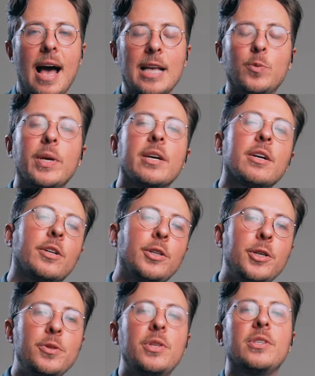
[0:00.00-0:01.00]
As we
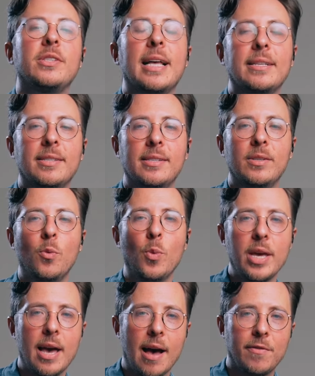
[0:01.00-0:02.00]
conclude this lesson,
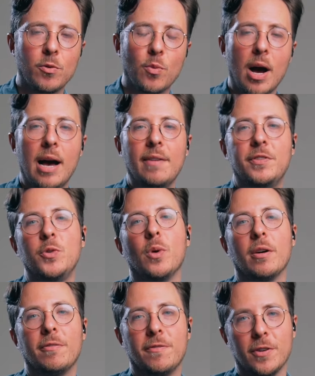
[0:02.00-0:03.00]
we have arrived to
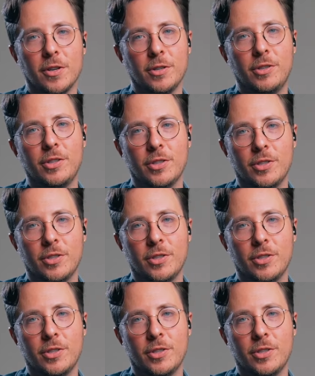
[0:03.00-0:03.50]
our first